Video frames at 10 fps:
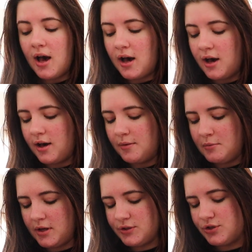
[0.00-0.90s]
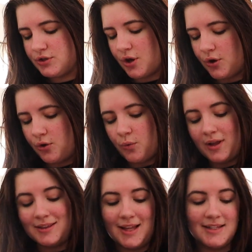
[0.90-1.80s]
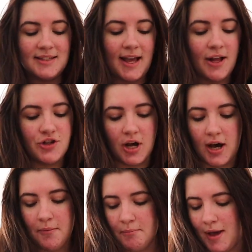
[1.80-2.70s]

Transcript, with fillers: Um, so let's catch up.